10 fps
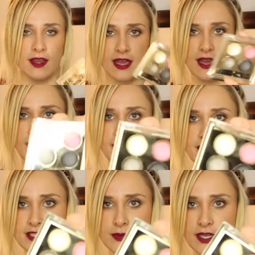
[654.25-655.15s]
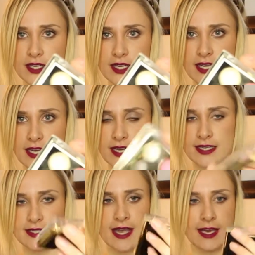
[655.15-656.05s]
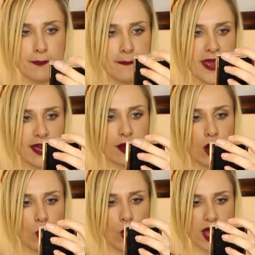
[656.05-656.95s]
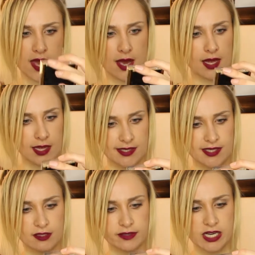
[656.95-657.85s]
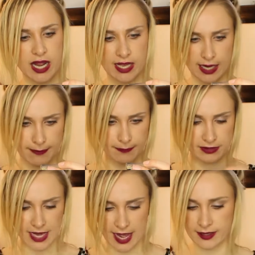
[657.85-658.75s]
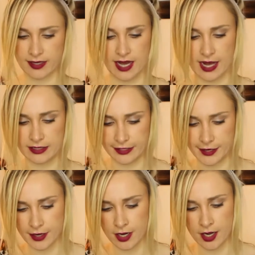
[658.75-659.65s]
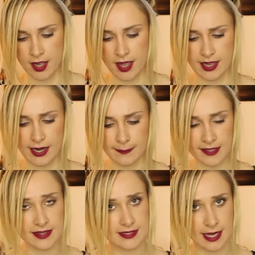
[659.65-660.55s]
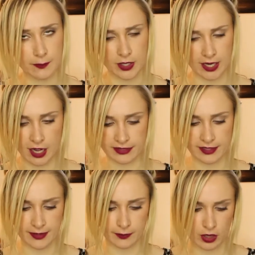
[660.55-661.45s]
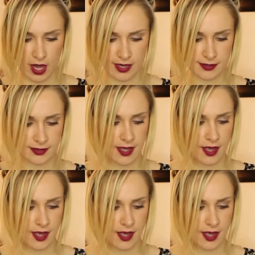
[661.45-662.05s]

And this one is like a pink, a white, a silver, and a black color. And I picked this up when I got the lip gloss.